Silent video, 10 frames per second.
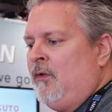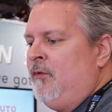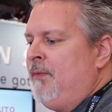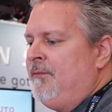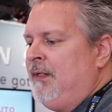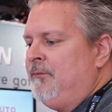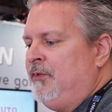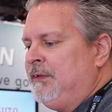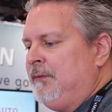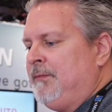or maybe I'm
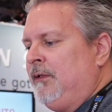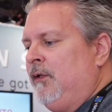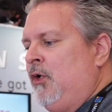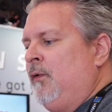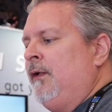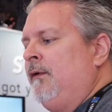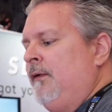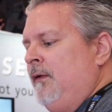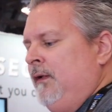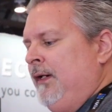doing something lower,
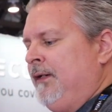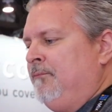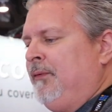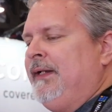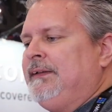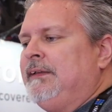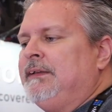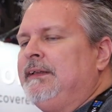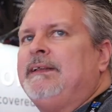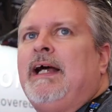I can place
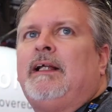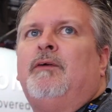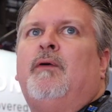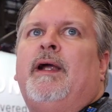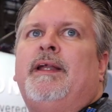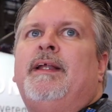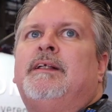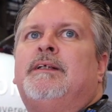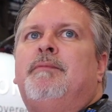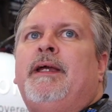this exactly where I need
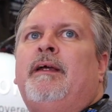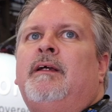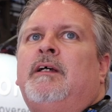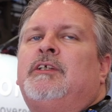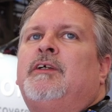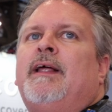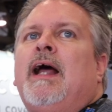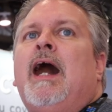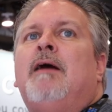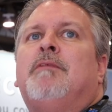it to be so
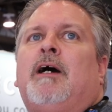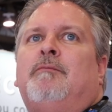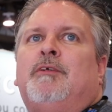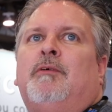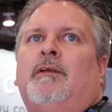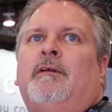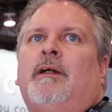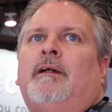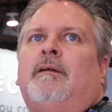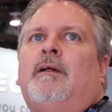that I'm comfortable
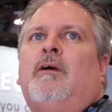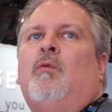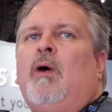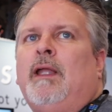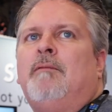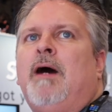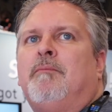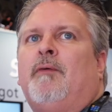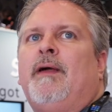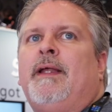while I'm
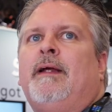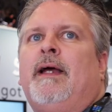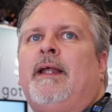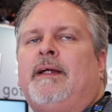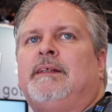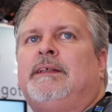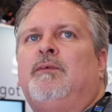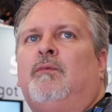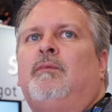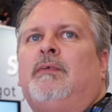operating and I can see
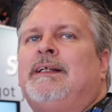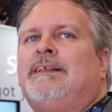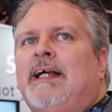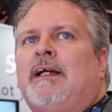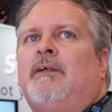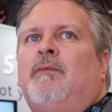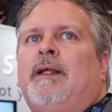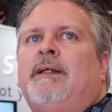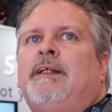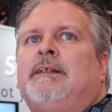exactly what
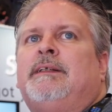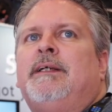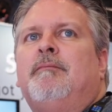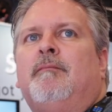I need to see.